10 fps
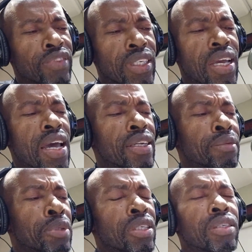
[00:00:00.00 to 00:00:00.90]
of the
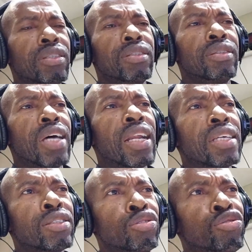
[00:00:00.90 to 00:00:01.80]
enemy that
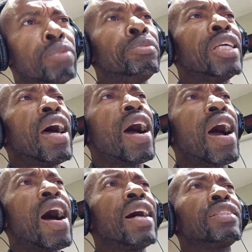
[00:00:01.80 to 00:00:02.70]
has gripped their
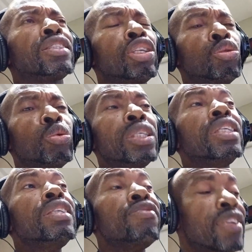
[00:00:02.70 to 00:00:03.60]
hearts to do
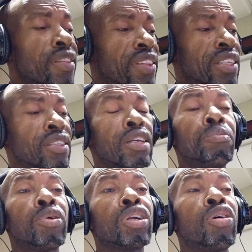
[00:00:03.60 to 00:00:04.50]
evil things
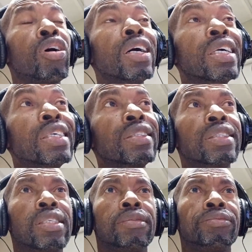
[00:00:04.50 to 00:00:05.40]
upon our
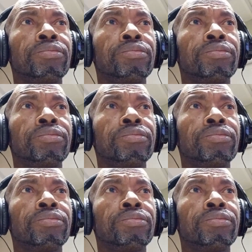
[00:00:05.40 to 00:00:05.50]
earth.